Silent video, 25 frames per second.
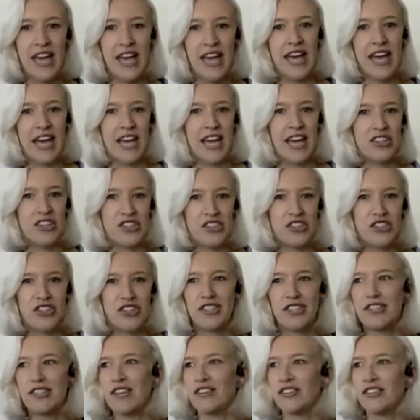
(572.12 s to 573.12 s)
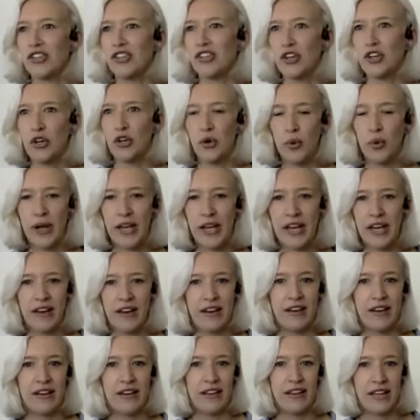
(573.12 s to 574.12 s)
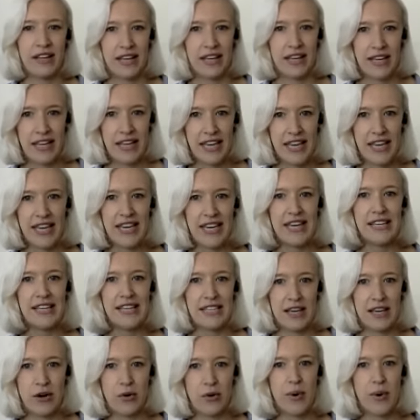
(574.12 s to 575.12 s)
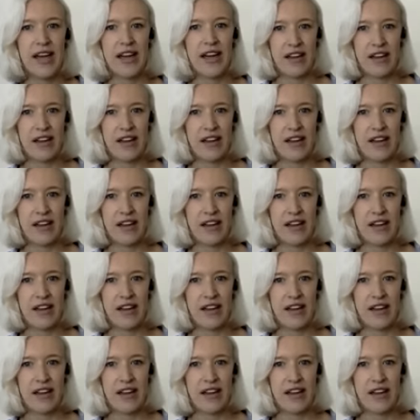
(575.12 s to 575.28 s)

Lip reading: it's just such a quicker, easier way,